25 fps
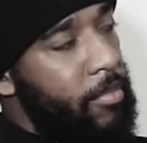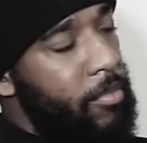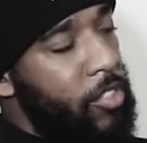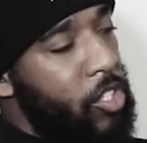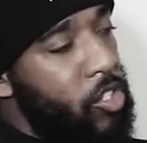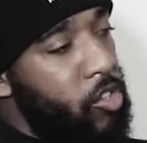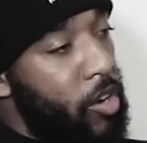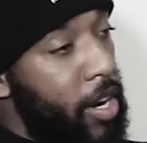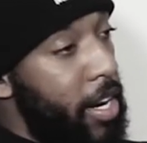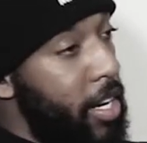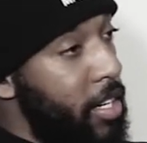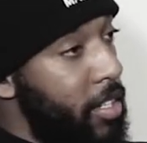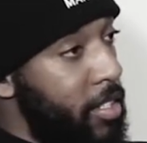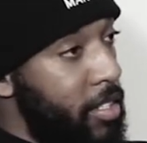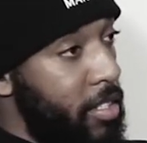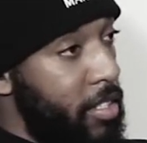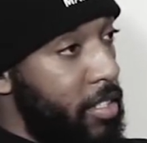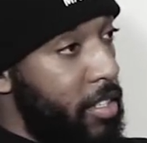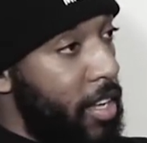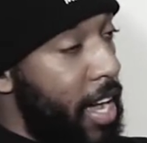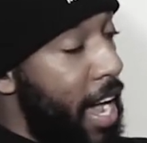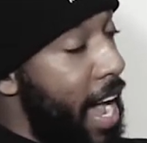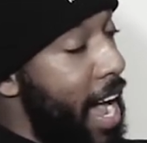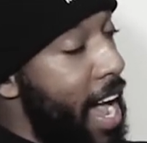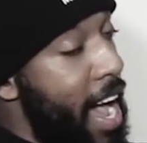Train.
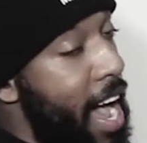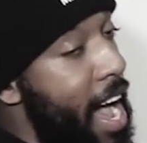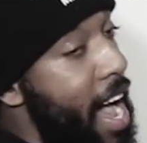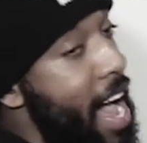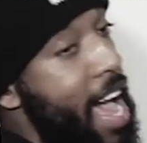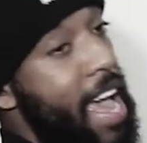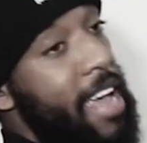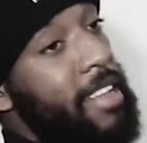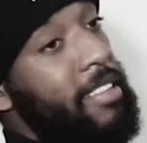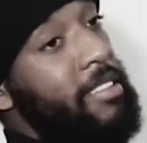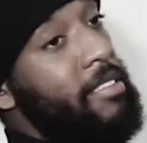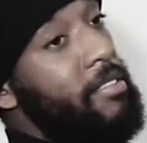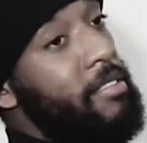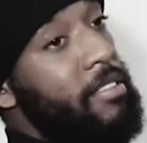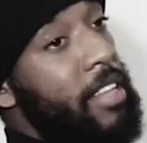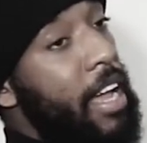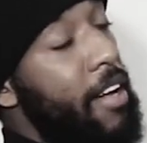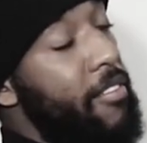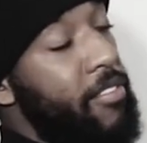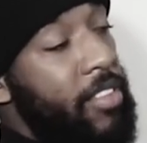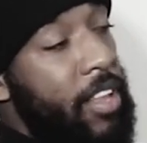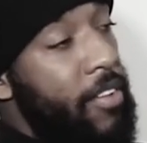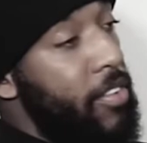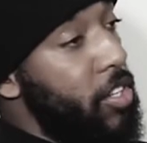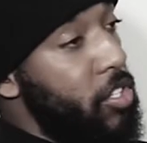I
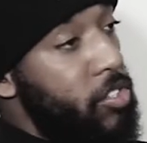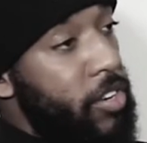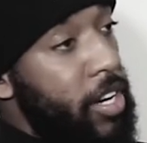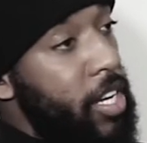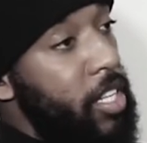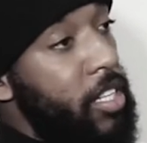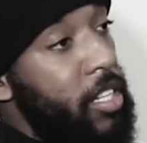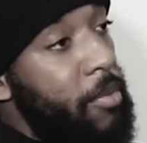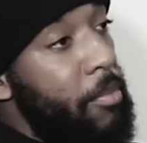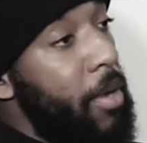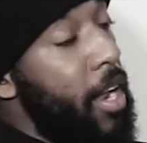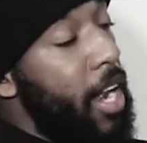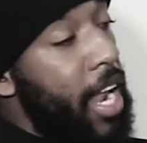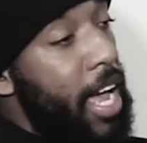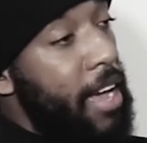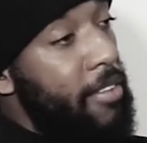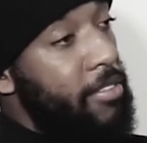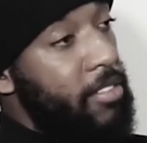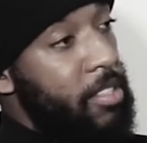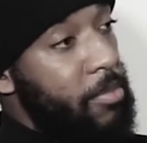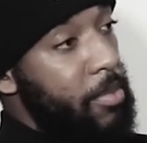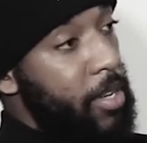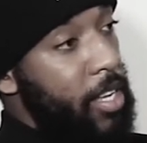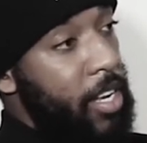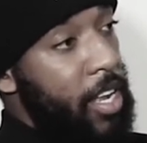have never trained in my
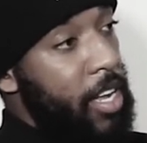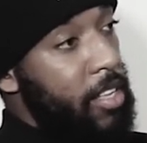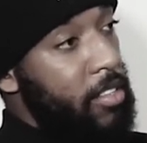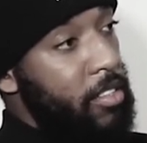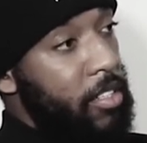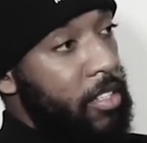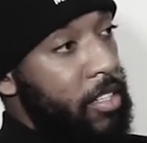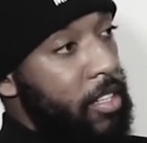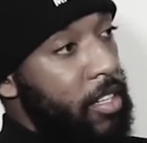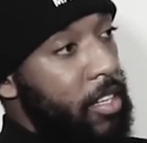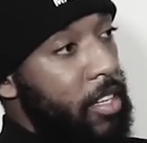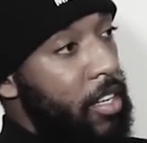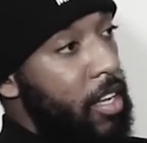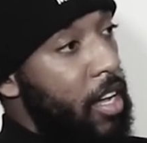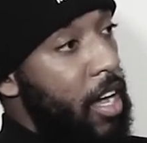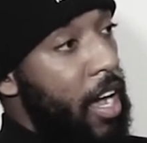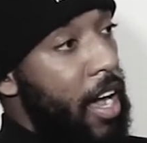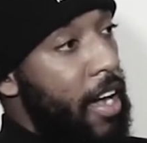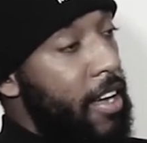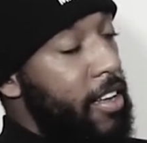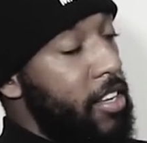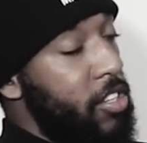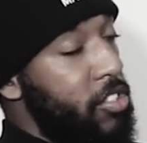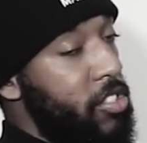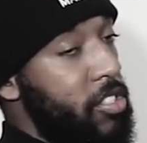life to be an actor.
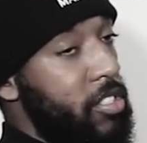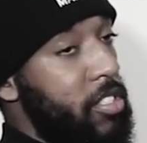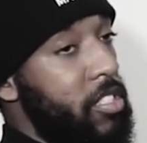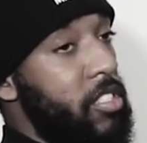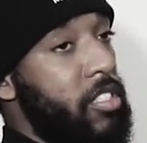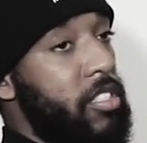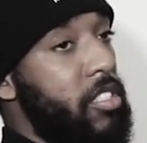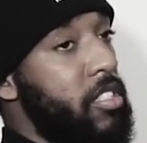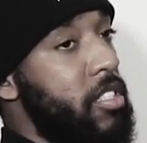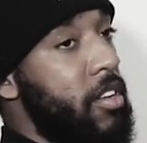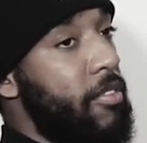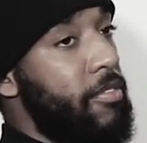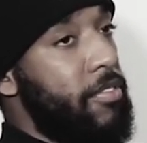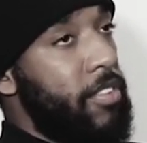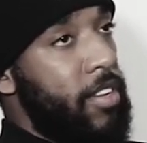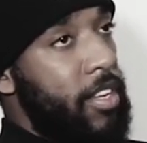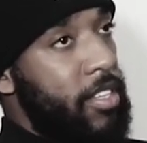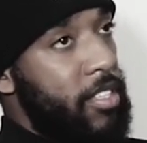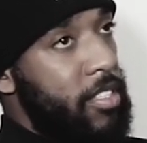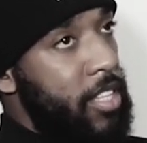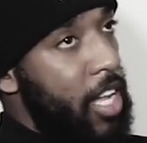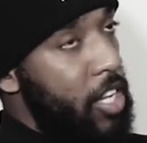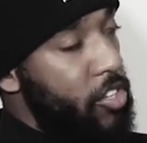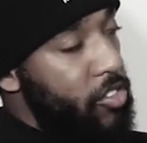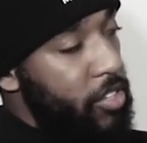It's just something
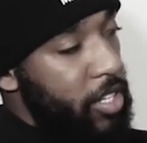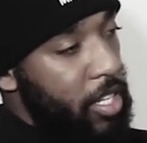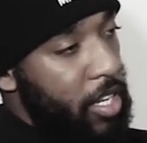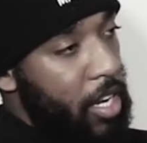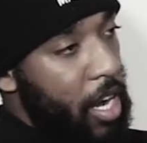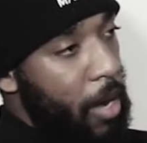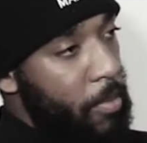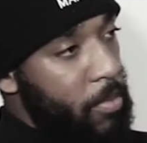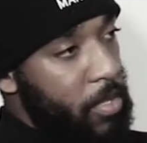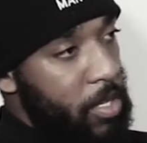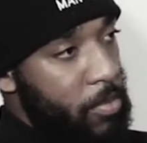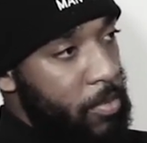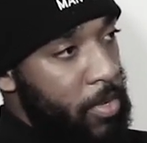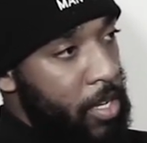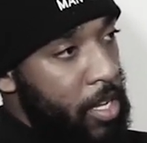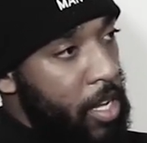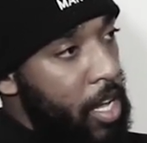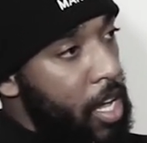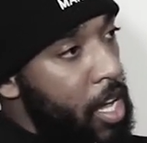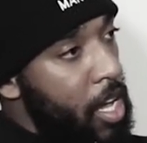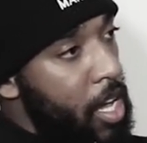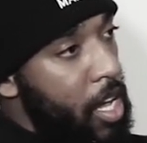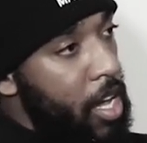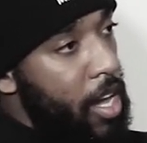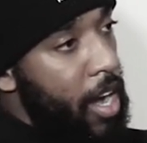that's naturally come to me.
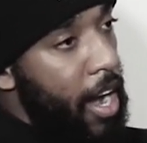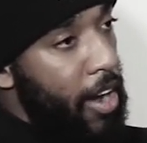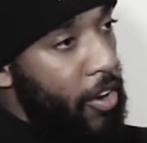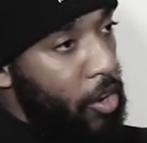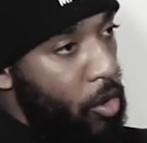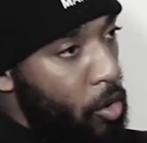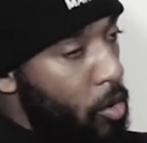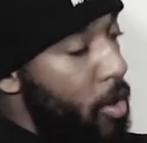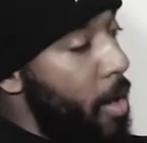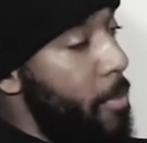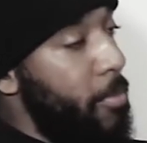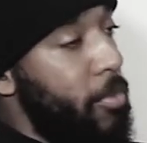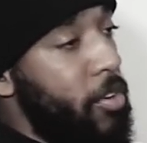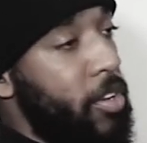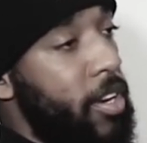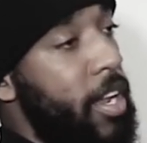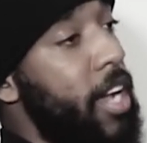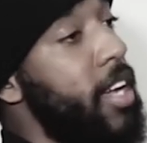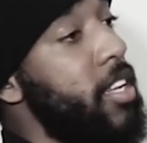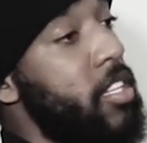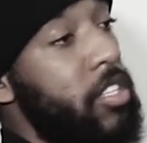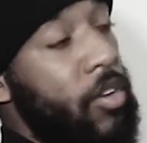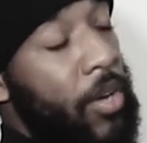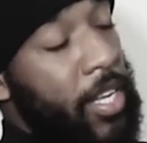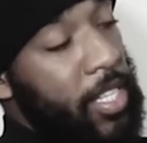I know what I'm good
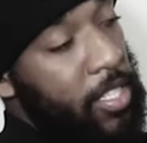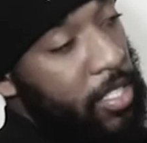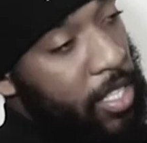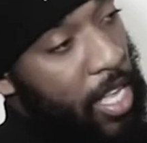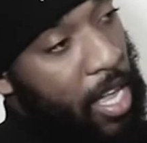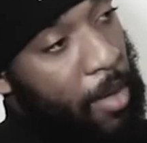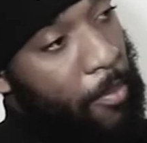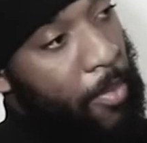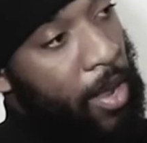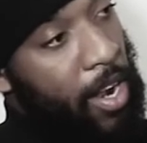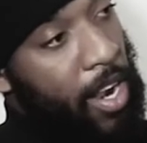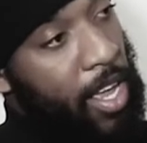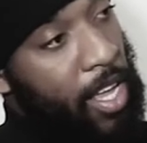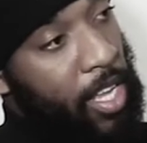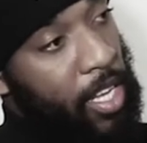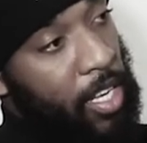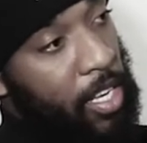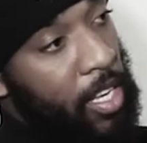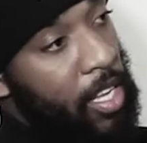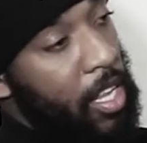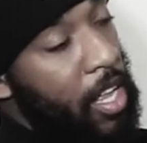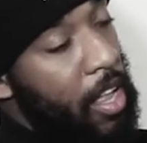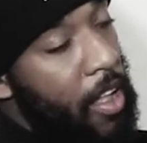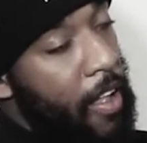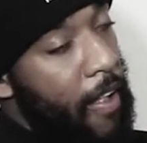at, so I stay in my
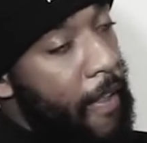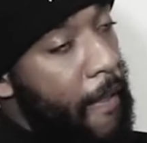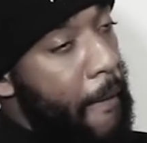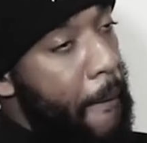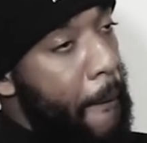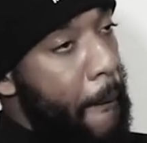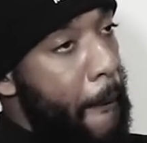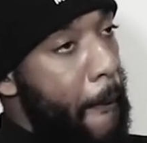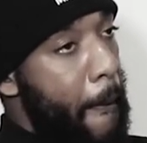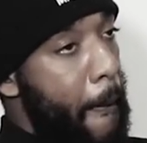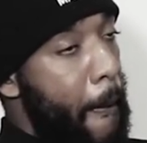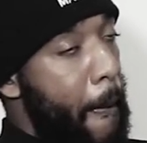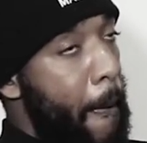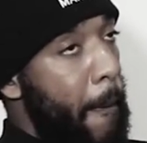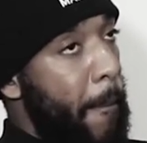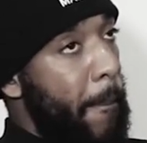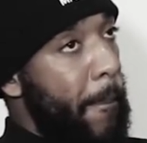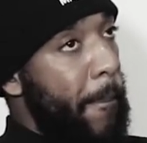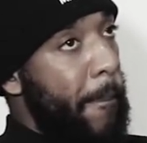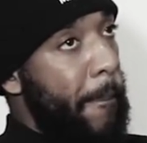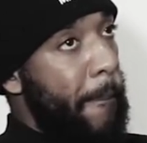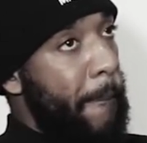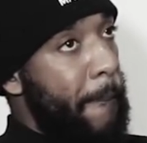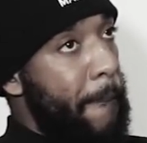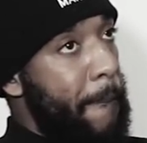
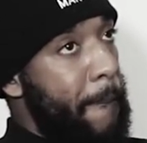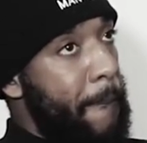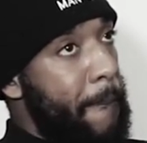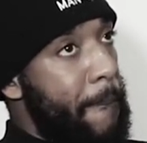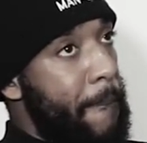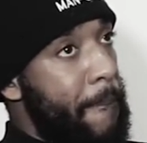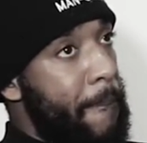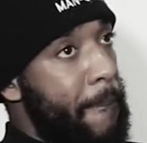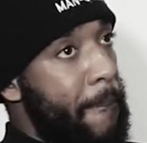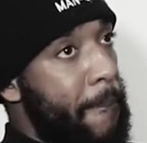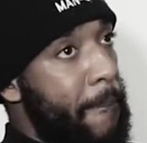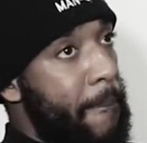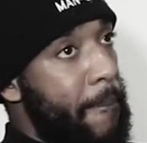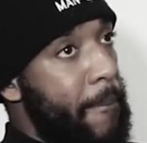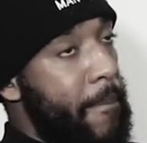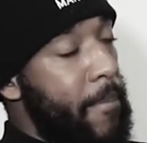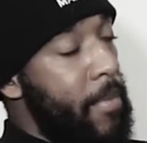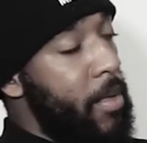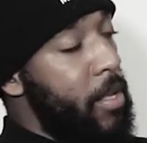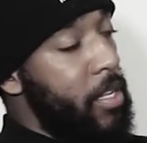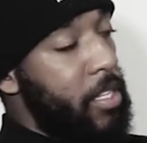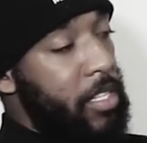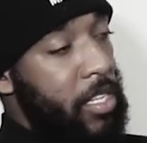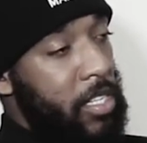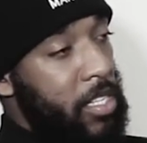lane.
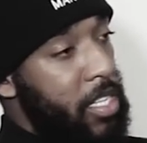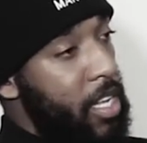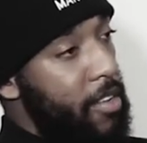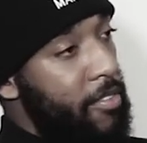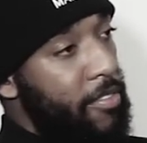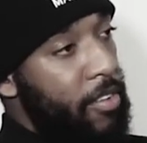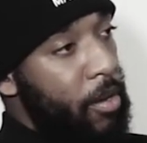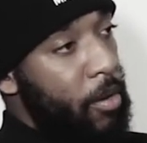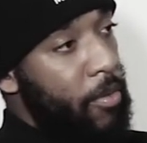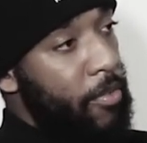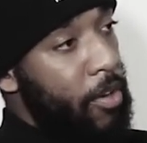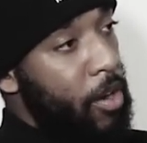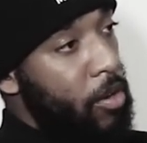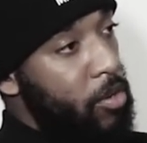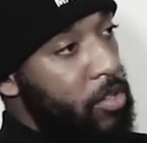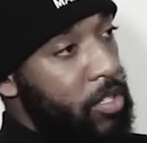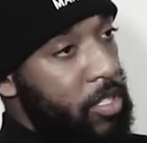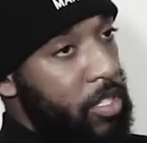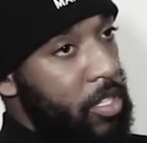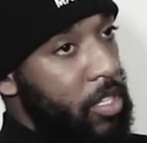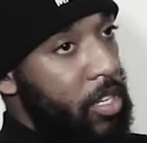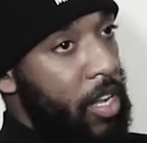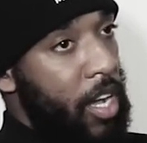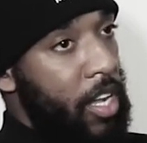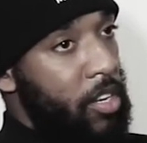It's the same thing with hosting.